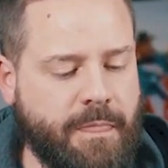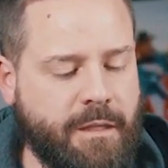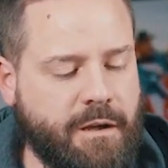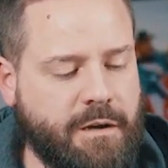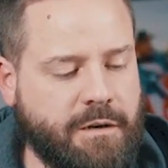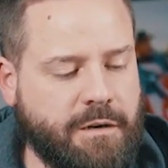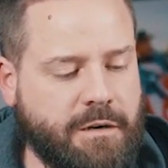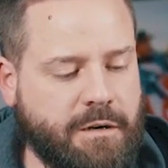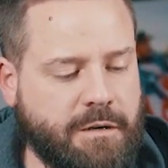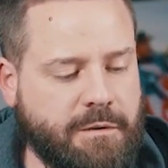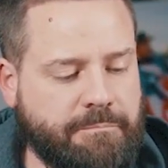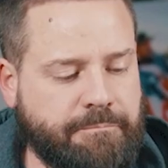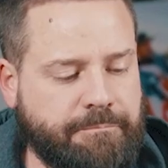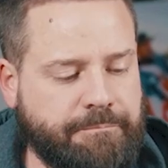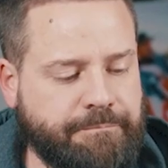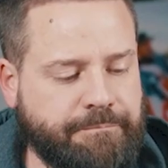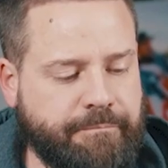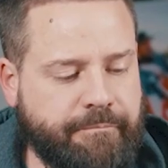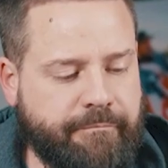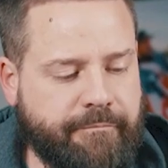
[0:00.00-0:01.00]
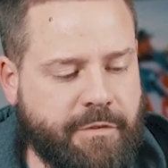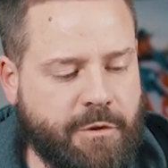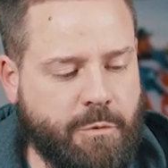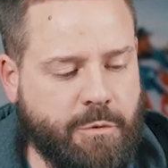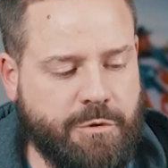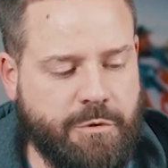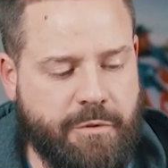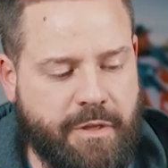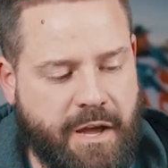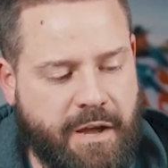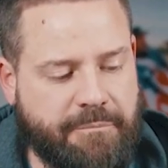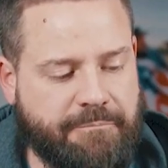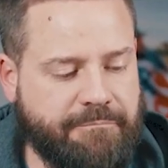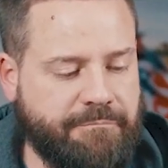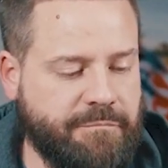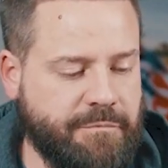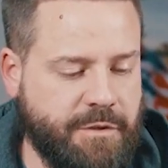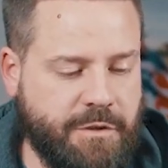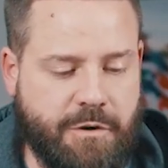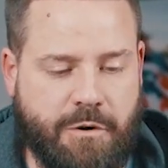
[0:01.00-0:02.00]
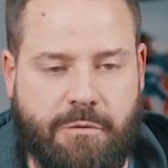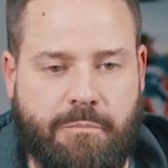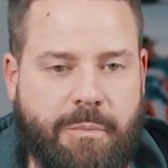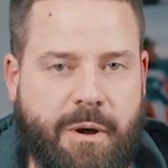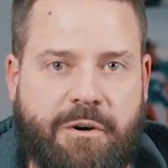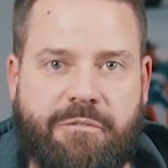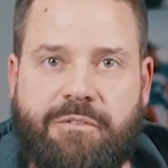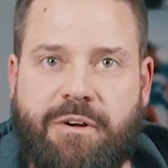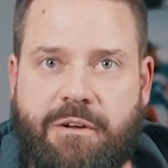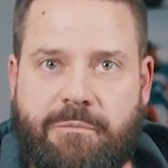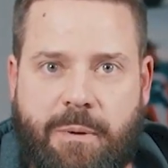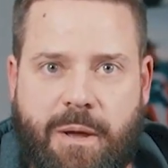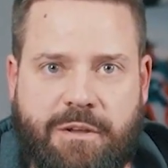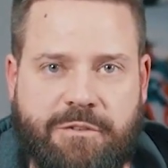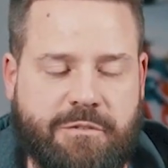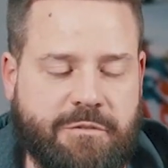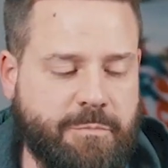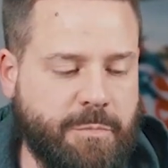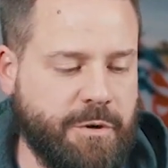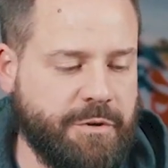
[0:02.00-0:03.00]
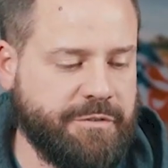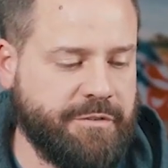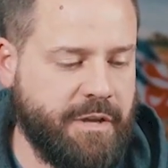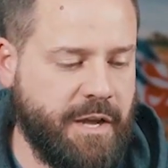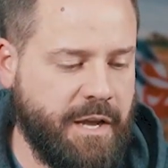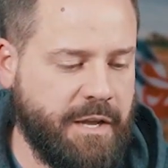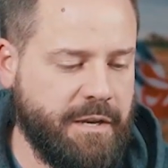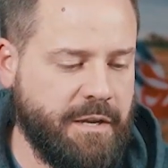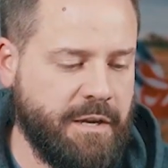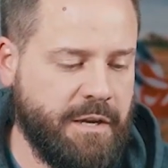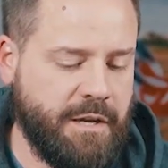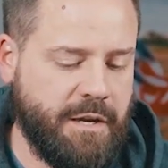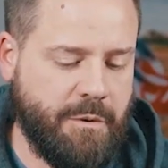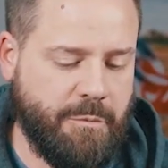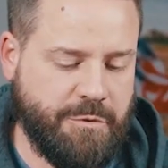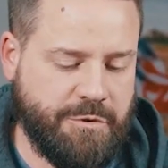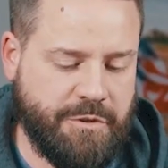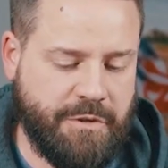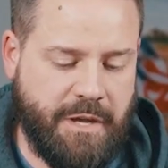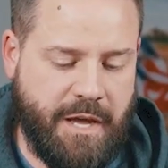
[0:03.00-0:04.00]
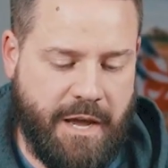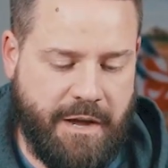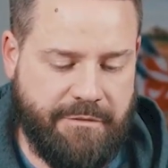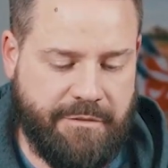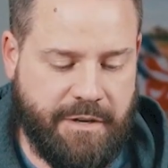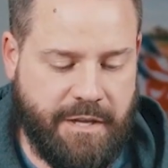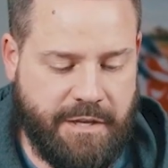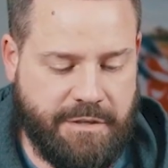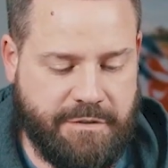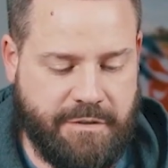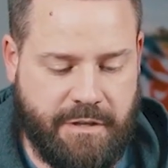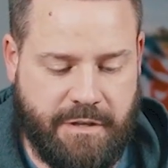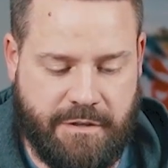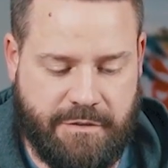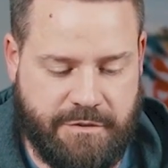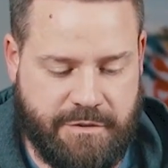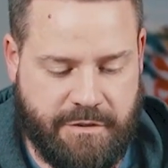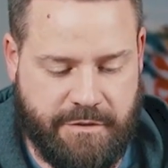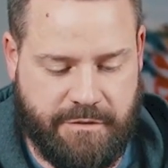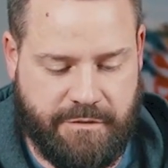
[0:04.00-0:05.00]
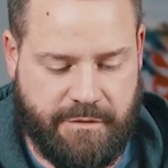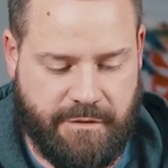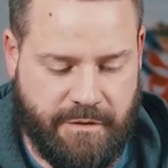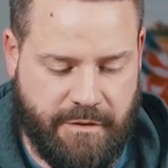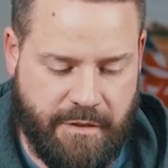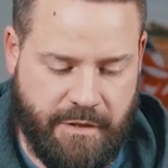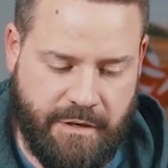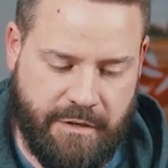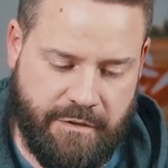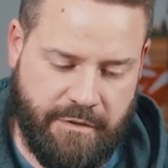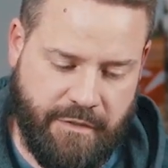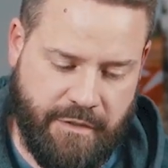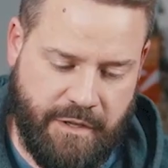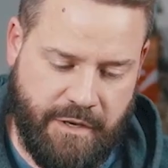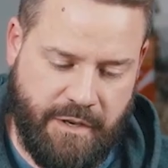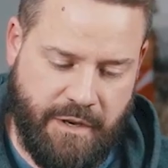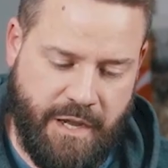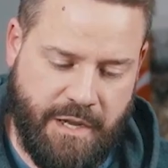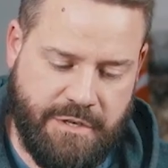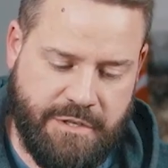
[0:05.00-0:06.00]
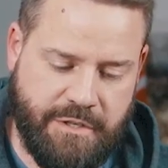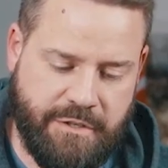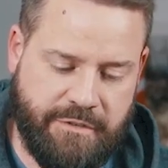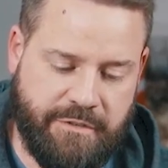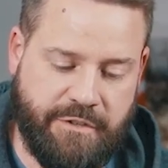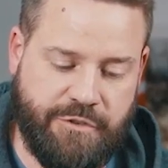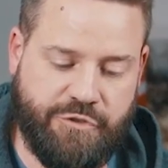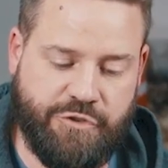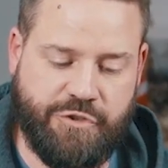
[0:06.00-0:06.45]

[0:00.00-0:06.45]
We'll do that, about 5 passes per side. We should have an edge that is just that not just is